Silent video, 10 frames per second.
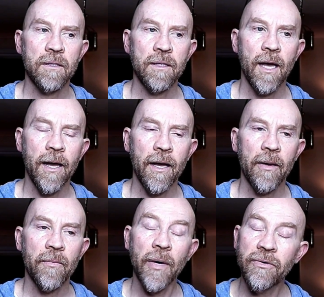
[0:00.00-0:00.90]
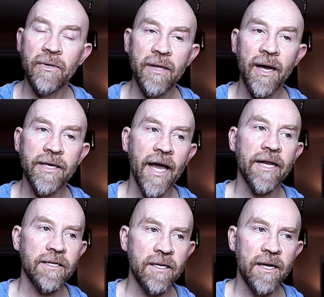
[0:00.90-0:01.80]
But
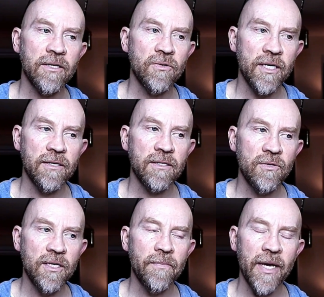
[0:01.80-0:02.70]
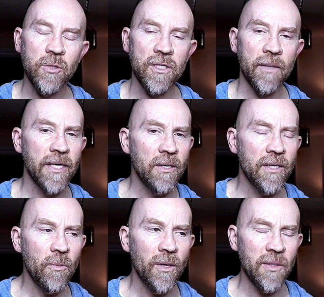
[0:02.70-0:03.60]
again, you can mess with them.
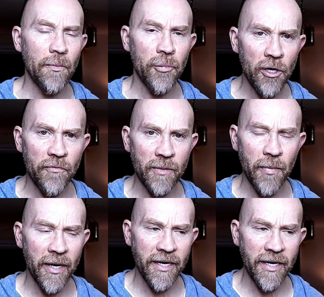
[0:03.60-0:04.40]
He wasn't perfect by